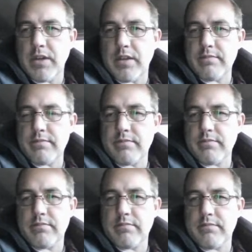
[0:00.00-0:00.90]
but
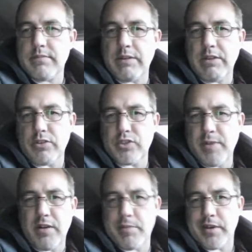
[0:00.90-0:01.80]
it also
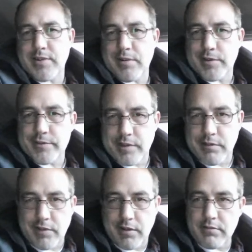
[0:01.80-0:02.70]
do better with bigger turbo.
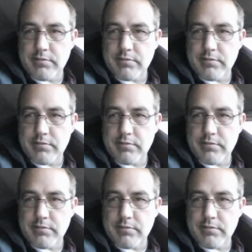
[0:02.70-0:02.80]
So,